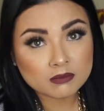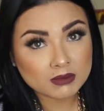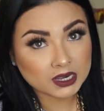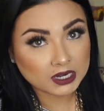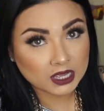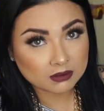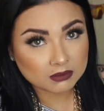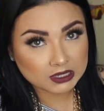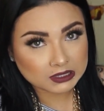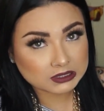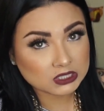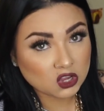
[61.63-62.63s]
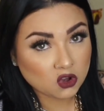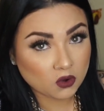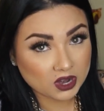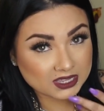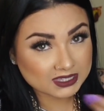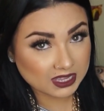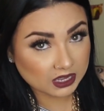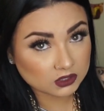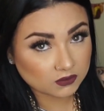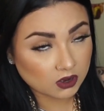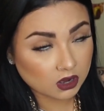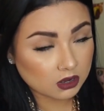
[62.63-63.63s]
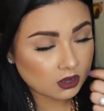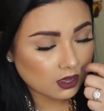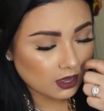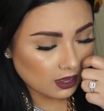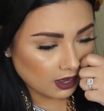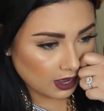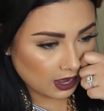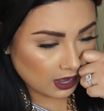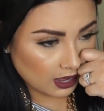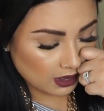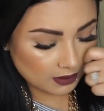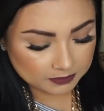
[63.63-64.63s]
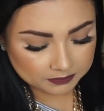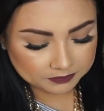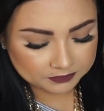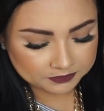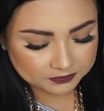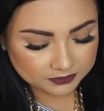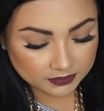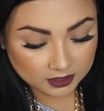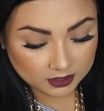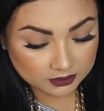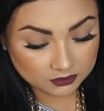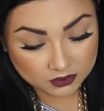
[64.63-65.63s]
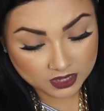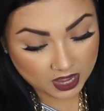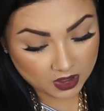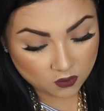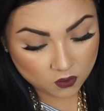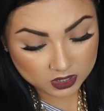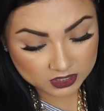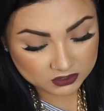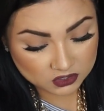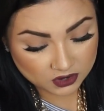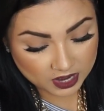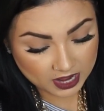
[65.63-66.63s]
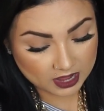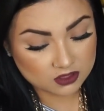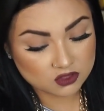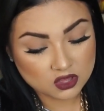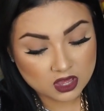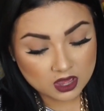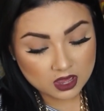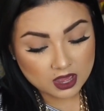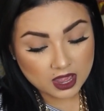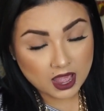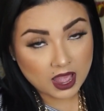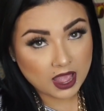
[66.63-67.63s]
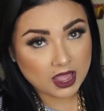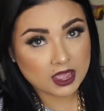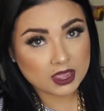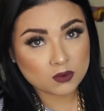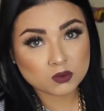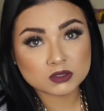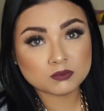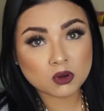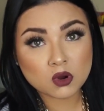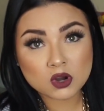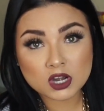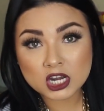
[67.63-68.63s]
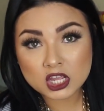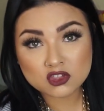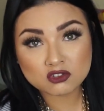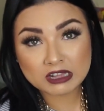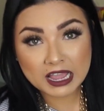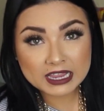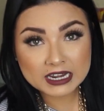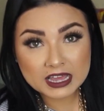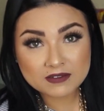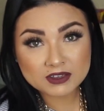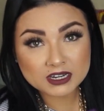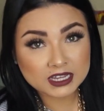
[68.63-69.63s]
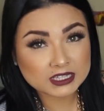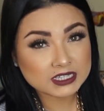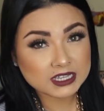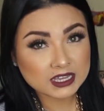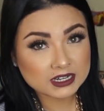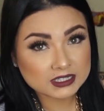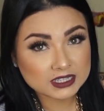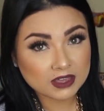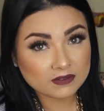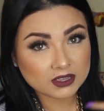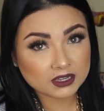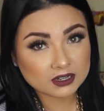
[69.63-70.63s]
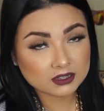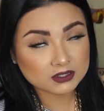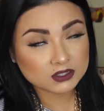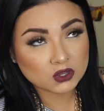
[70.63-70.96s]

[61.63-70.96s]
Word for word: My name is Grace Sandoval. Um, so yeah, what is your age? I was born July 11, 1987.